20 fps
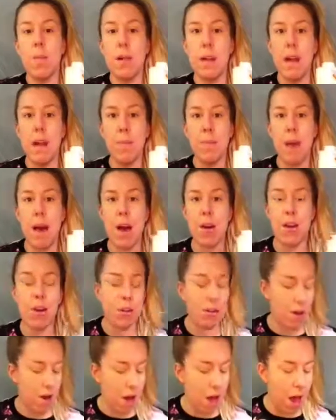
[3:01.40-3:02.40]
banana
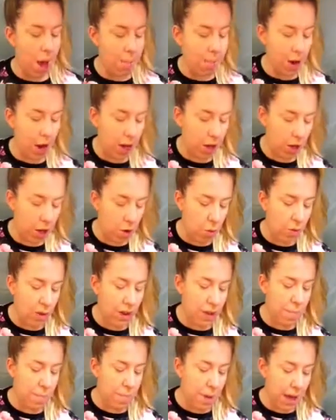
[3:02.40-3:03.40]
powder. I'm not going to
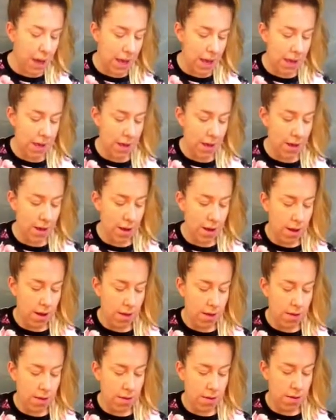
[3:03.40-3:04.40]
really bake.
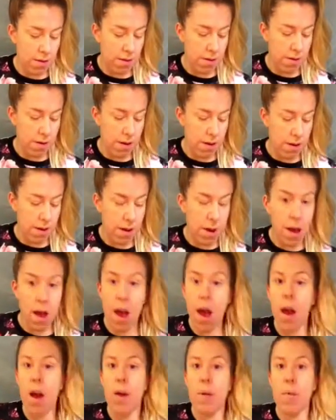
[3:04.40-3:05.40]

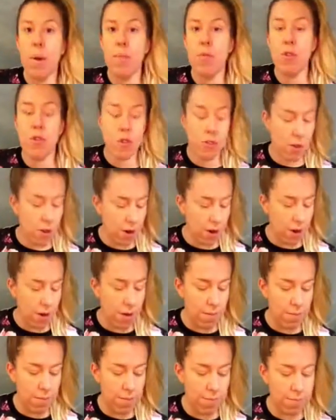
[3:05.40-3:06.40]
I'm just going
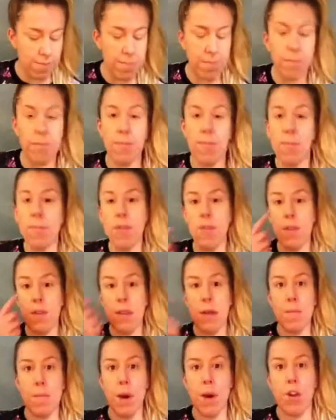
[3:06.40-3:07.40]
to
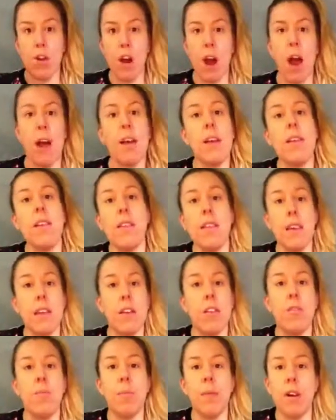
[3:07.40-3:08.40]
set my under eye
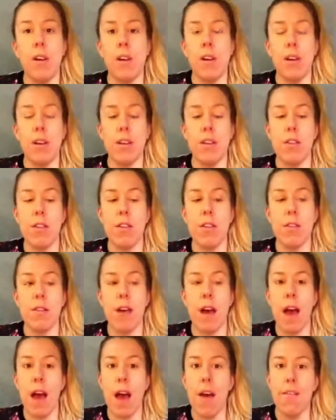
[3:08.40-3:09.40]
concealer because
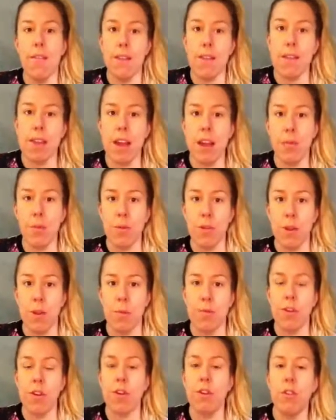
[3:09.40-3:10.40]
I have to set it with
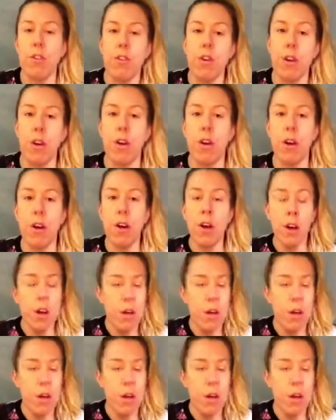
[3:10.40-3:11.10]
something or it's going to